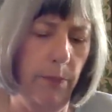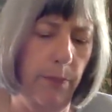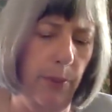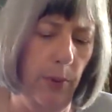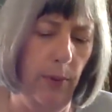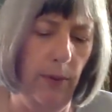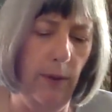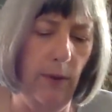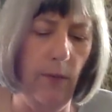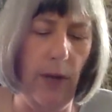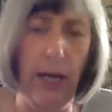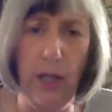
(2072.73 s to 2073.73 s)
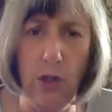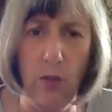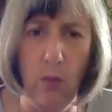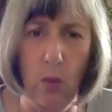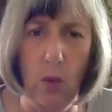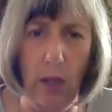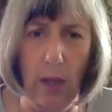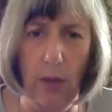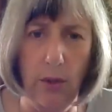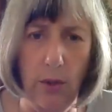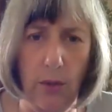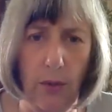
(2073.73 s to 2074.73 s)
Putin's invasion will go
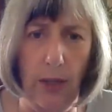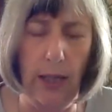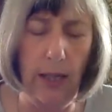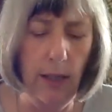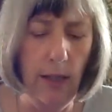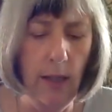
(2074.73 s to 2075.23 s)
to the